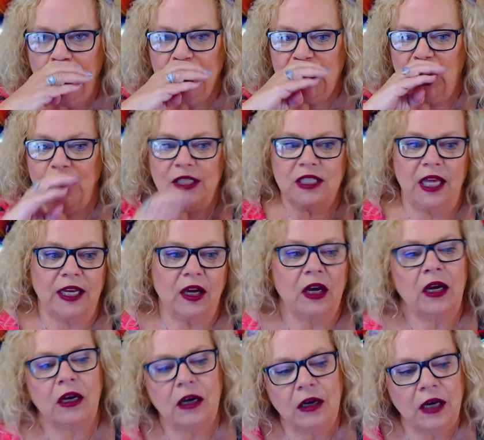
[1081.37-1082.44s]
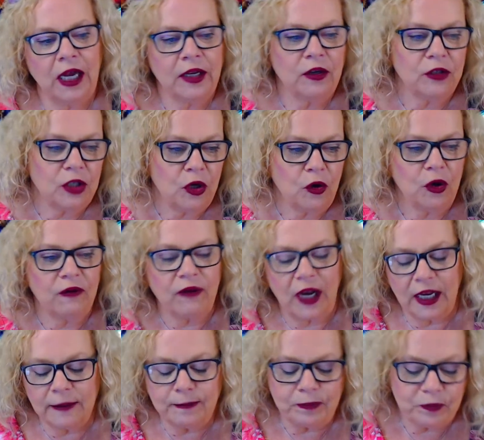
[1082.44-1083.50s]
So it's like, uh, I don't know if
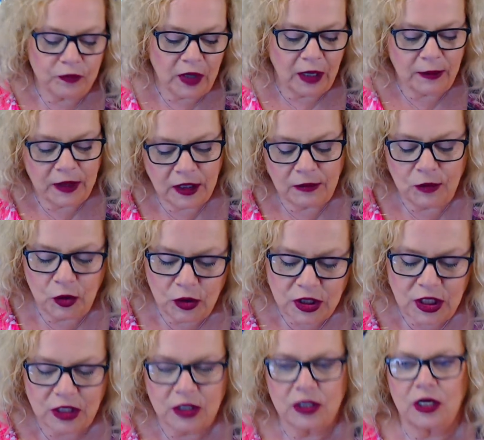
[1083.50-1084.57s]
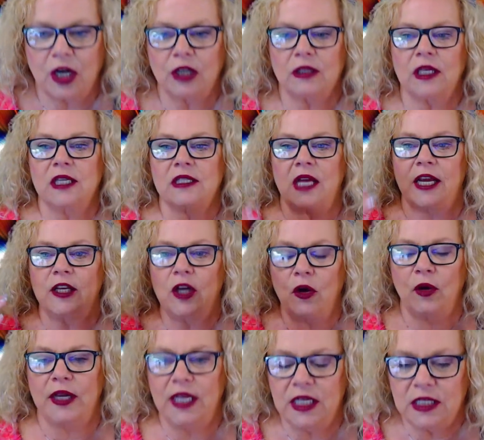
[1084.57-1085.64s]
I I'm in the mood to start this. I
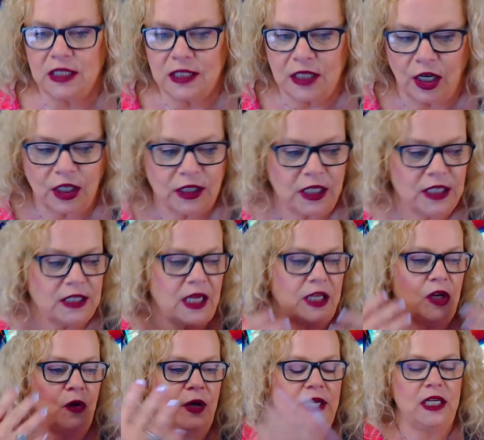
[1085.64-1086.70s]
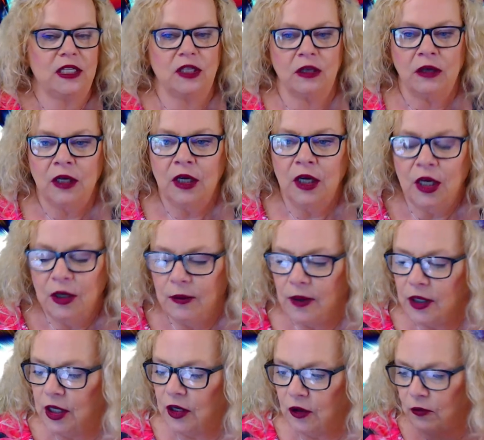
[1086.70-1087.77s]
know I need to start this. I know I need to,
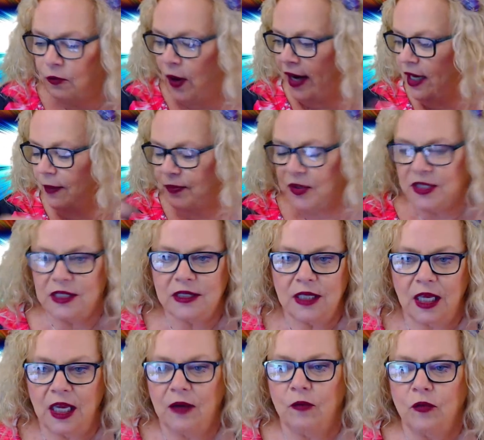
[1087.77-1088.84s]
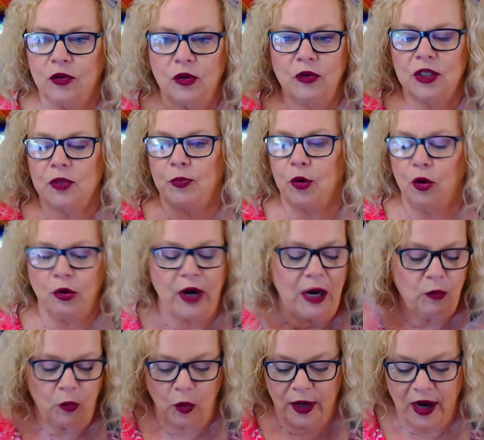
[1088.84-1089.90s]
you know, write up this thing, do this
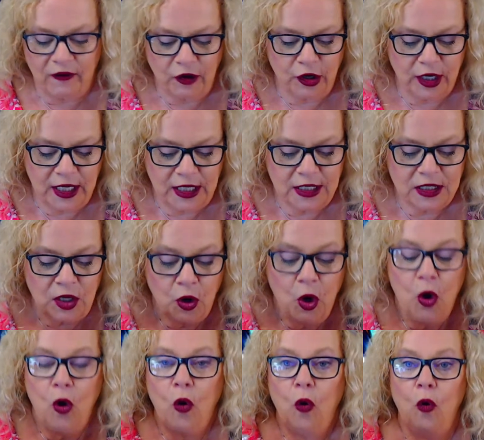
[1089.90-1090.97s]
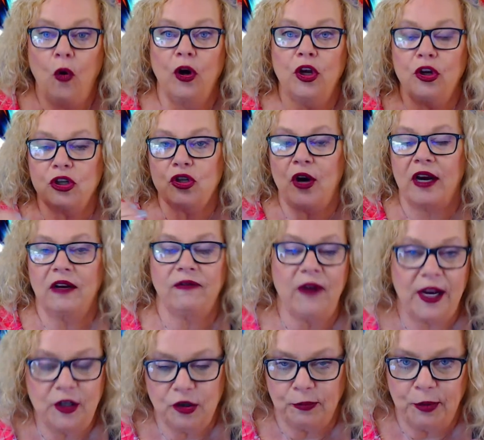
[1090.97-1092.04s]
program, whatever it is. Or you're trying to
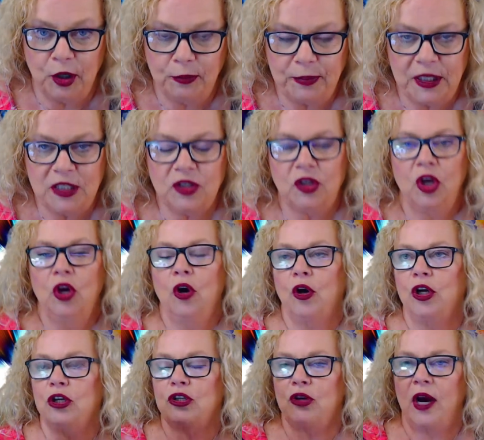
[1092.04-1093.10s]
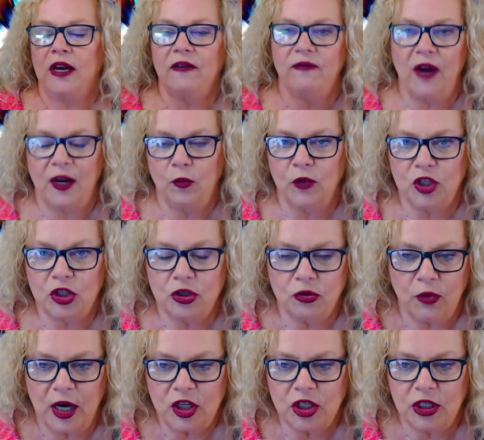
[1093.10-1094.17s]
find your purpose, or you're trying to find which
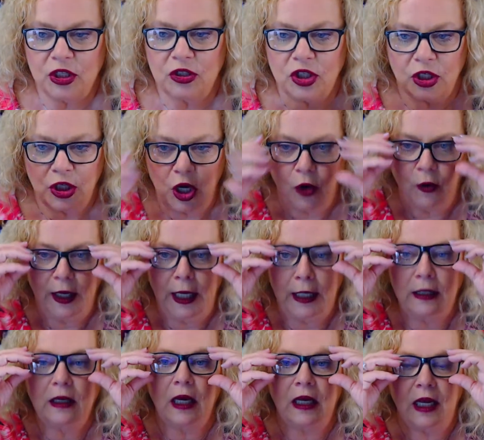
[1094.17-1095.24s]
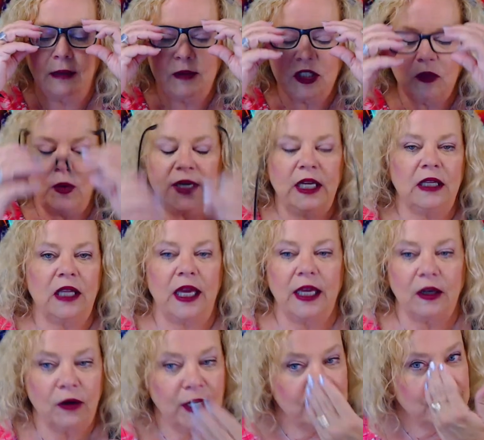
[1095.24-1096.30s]
direction you should go in. And I'm sweating
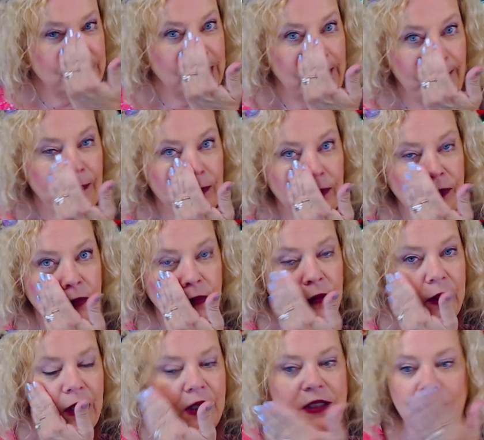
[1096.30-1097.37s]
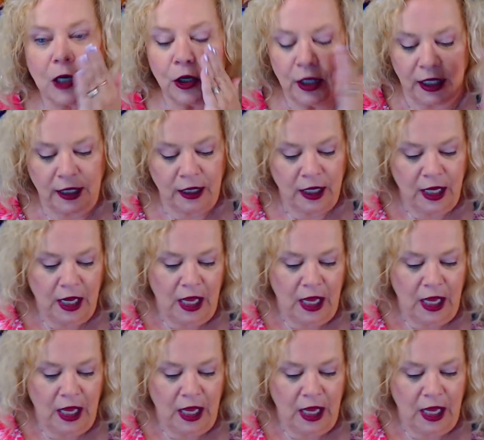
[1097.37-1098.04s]
like crazy. Sorry.